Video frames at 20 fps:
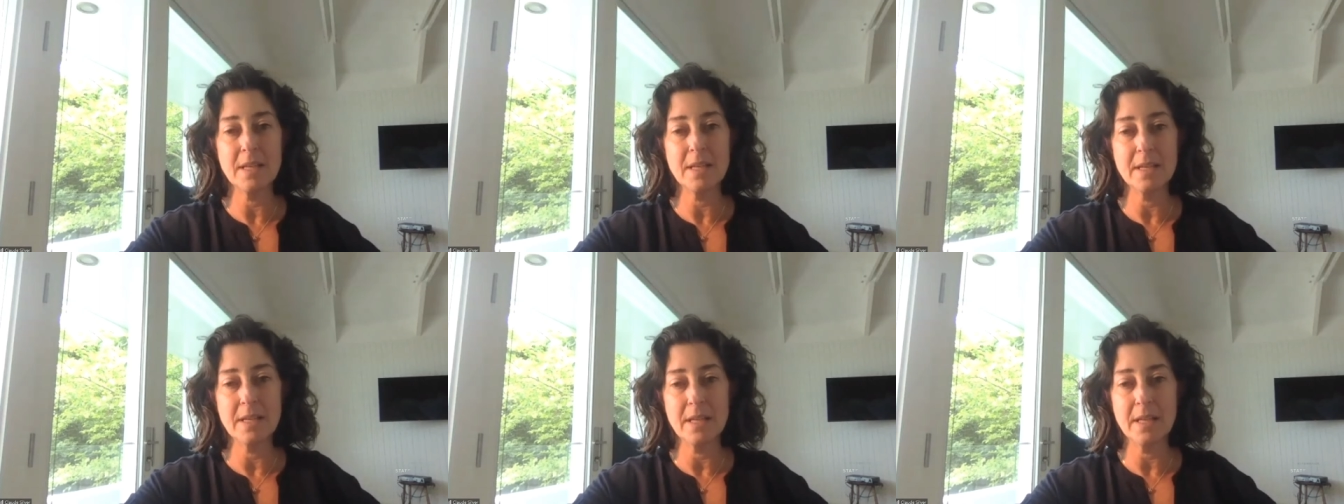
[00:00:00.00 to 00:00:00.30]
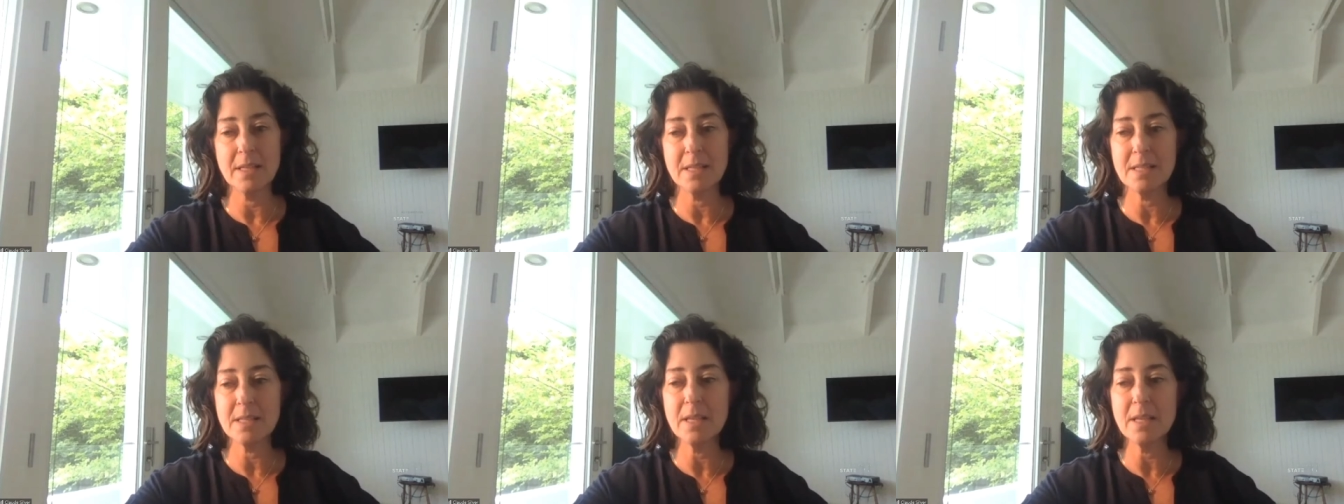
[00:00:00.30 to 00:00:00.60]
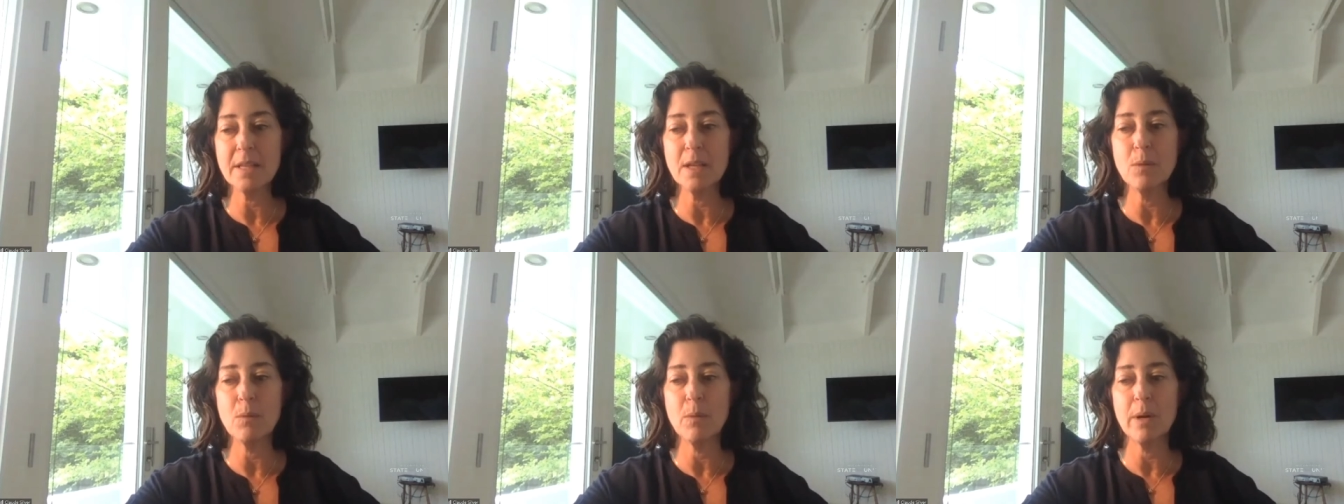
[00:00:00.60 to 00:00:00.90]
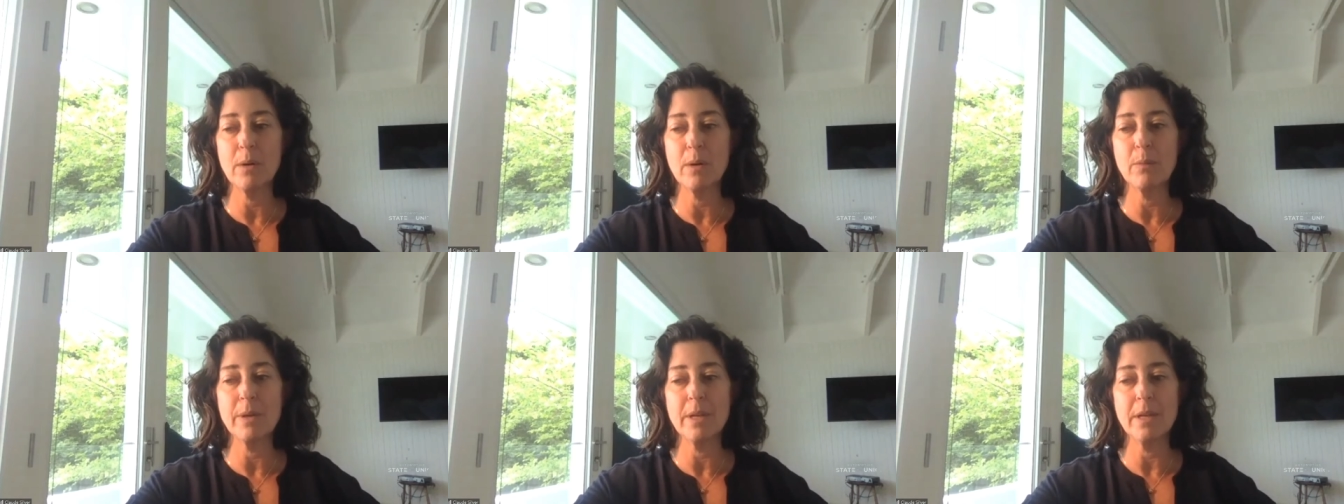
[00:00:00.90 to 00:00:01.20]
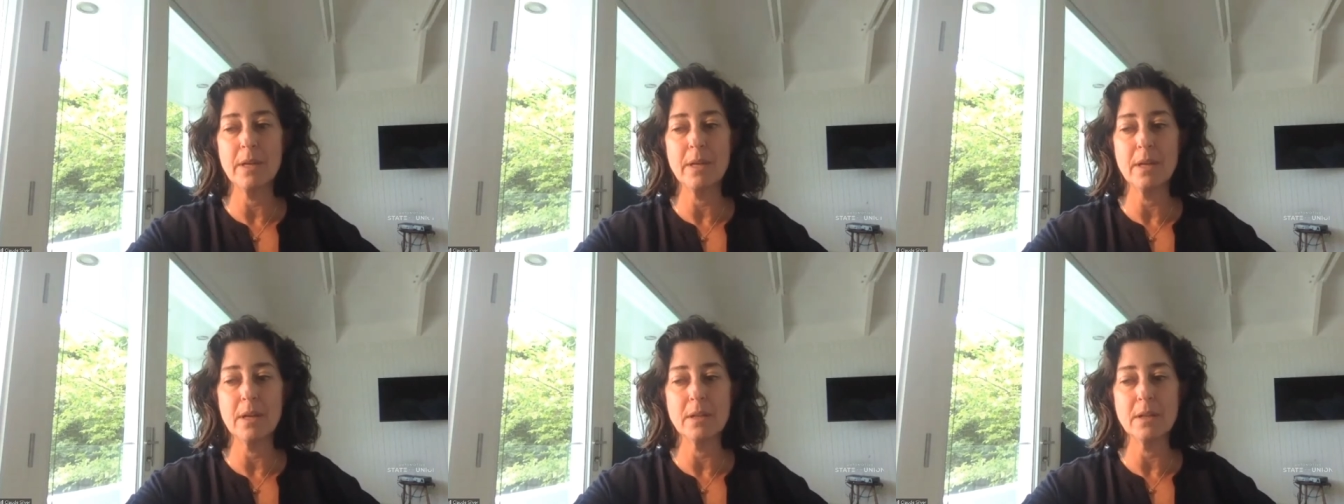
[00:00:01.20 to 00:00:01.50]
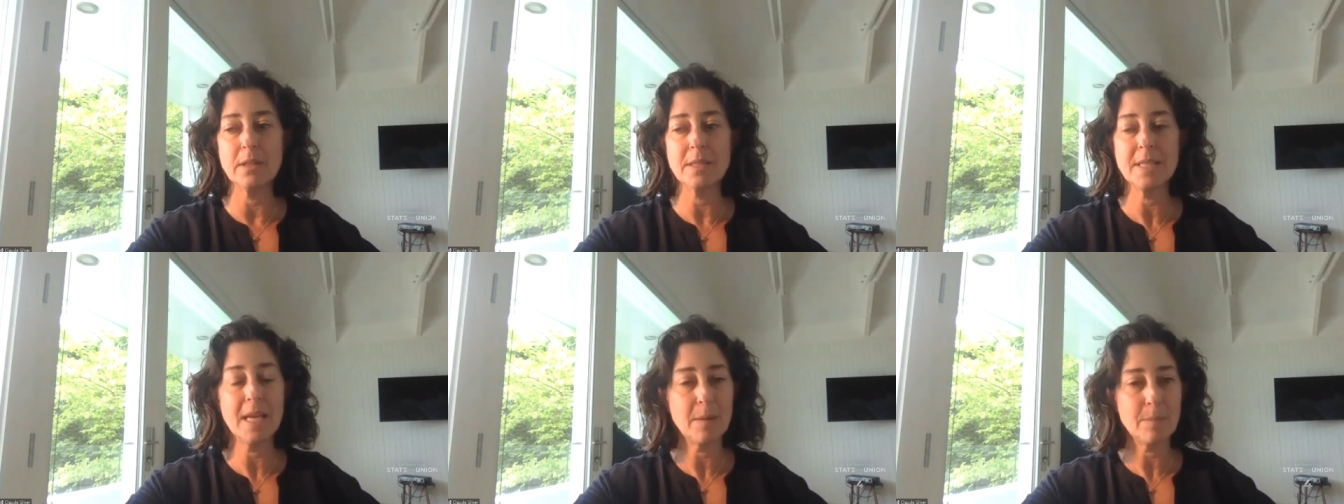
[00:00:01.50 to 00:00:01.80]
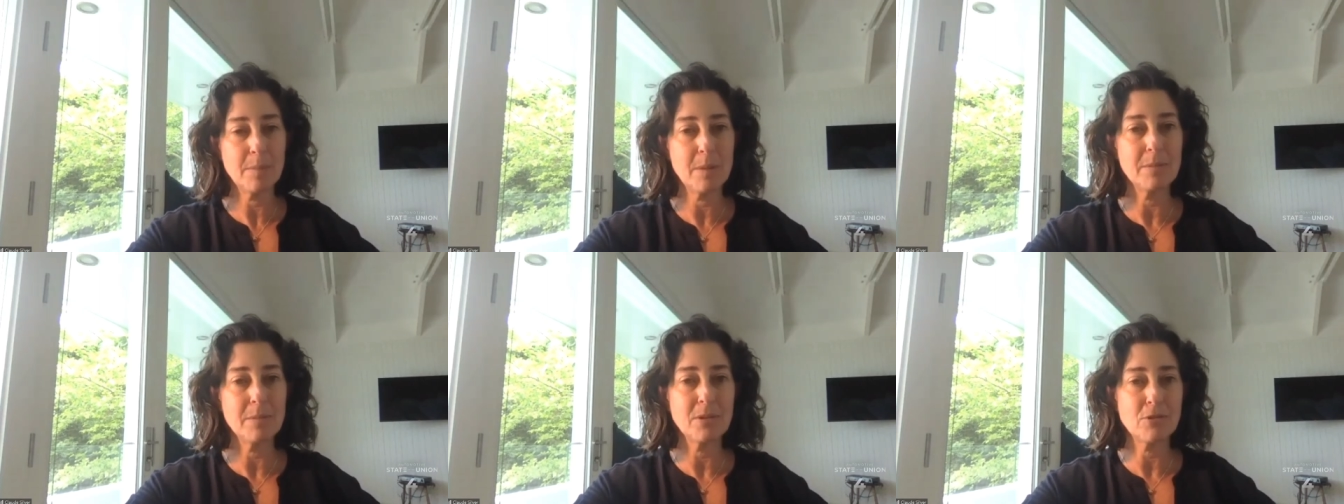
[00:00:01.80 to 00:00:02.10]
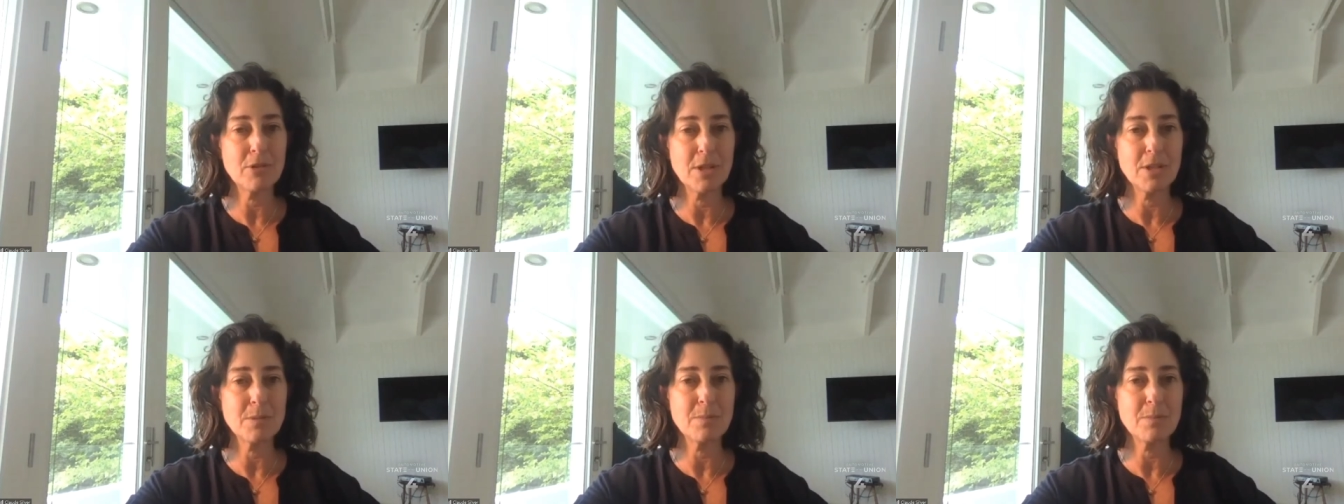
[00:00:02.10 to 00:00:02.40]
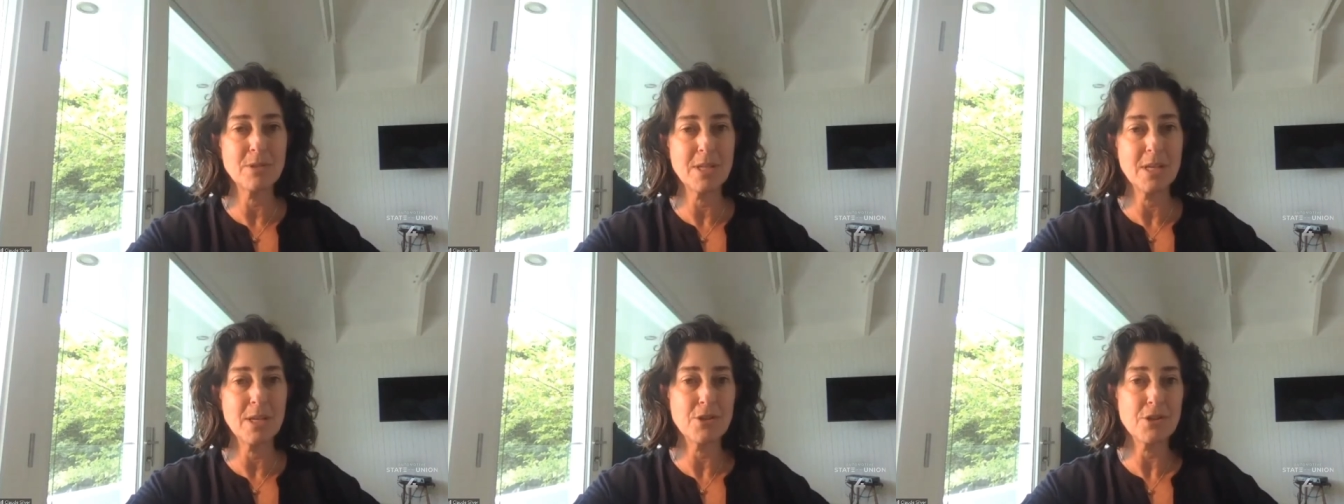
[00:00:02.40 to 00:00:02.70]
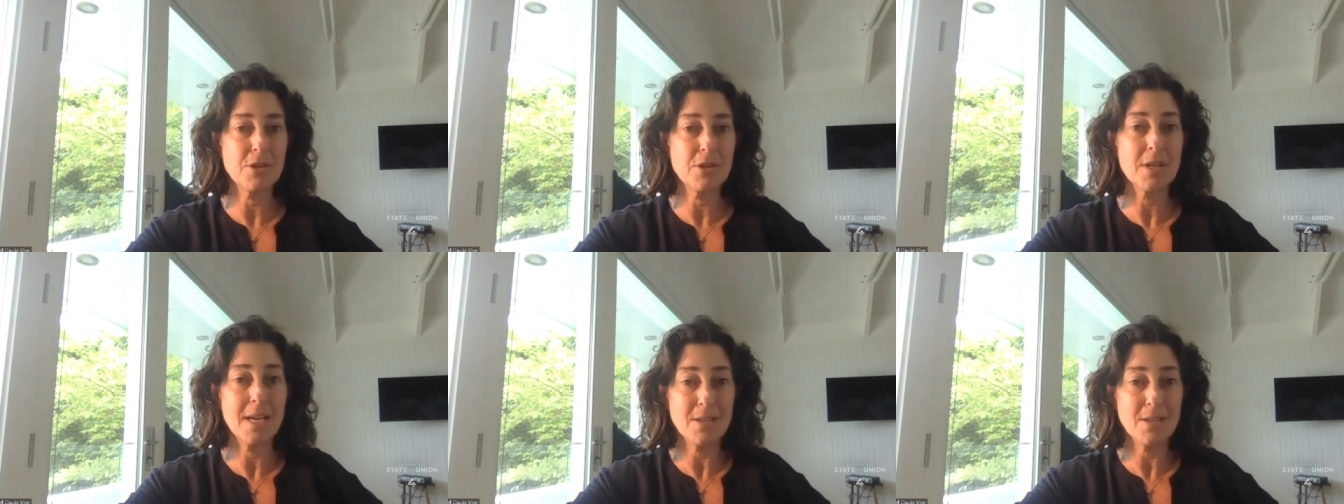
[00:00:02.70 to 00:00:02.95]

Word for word: in a city where we take public transportation?